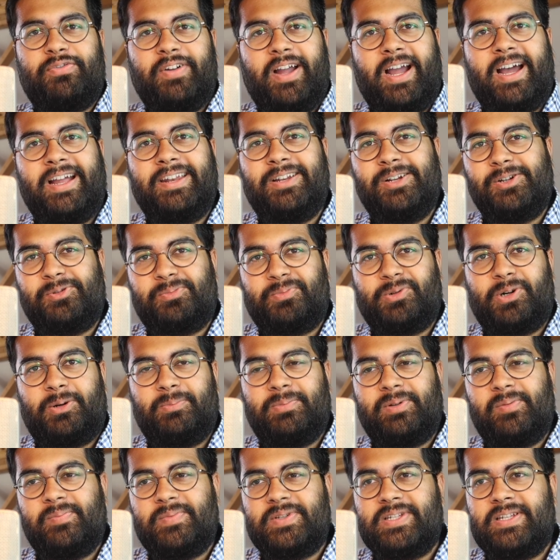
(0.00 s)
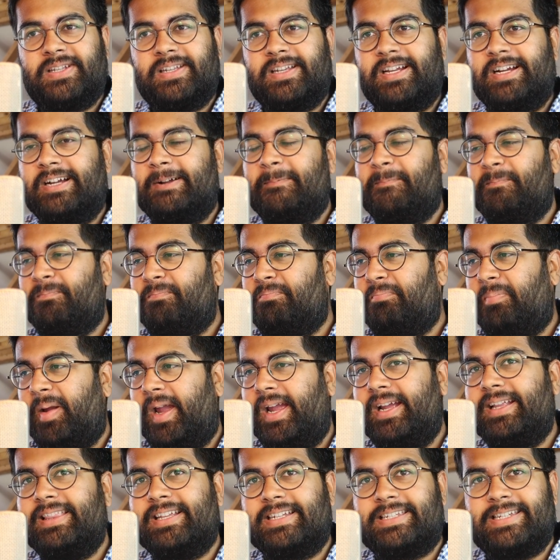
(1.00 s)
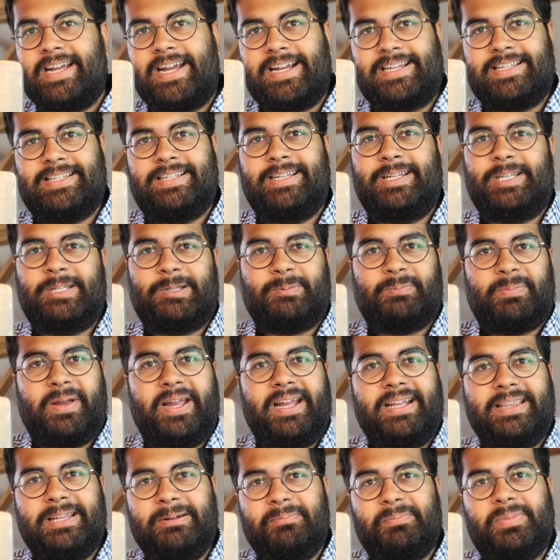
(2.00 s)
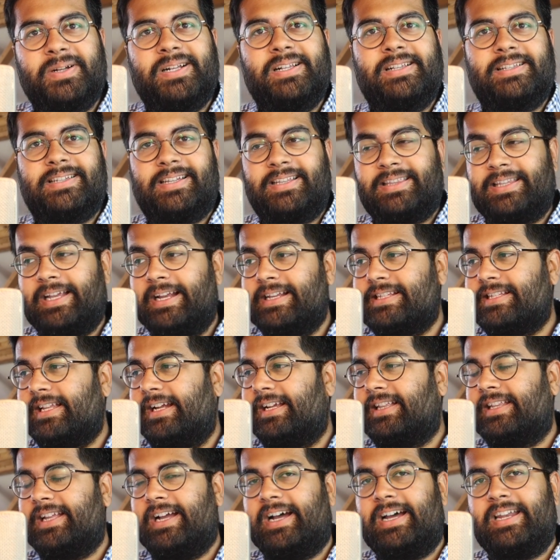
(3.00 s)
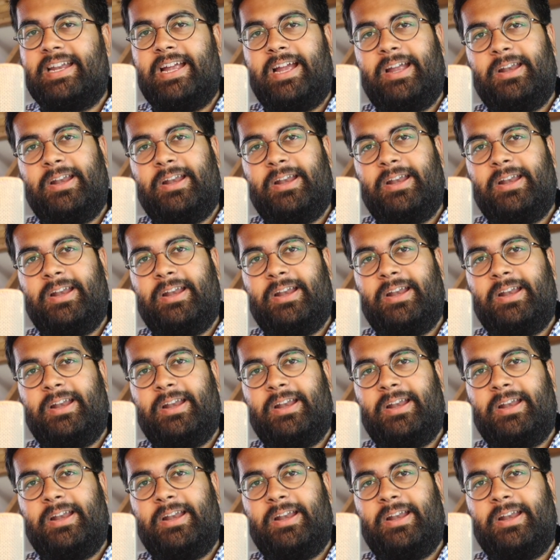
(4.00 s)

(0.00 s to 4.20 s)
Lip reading: of adult problems. Now, paying the taxes, paying the bills and things like that.